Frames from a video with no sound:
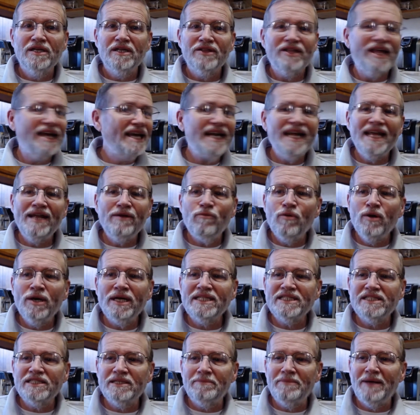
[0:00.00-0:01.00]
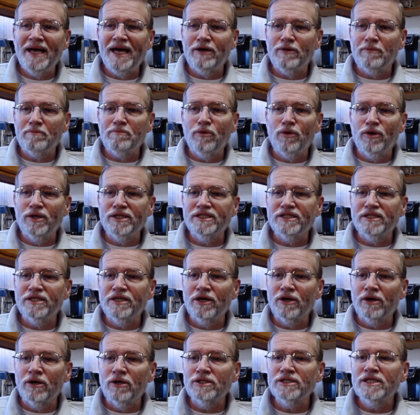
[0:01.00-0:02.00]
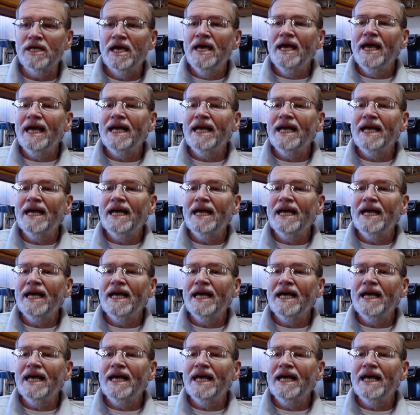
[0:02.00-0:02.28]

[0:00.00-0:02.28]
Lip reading: That ain't what it's about, boys and girls.